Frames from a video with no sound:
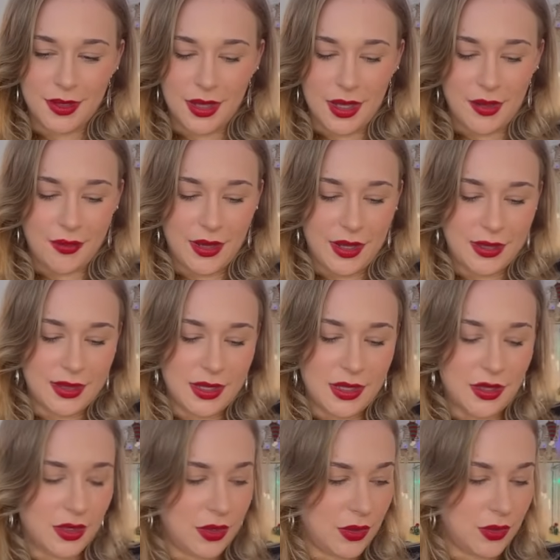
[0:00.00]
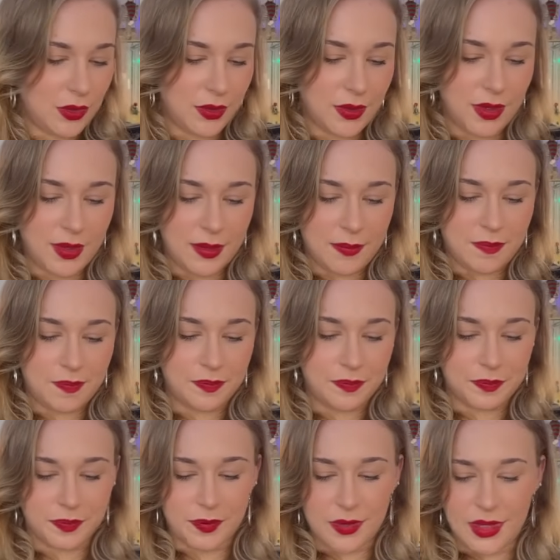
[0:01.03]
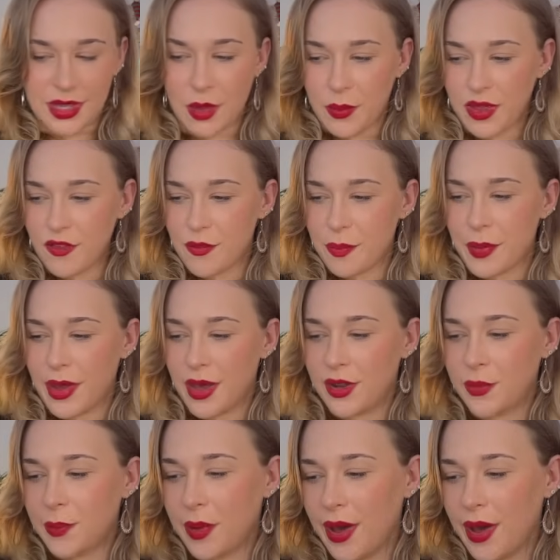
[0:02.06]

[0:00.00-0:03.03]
All right. Thank you. Yeah, we have bird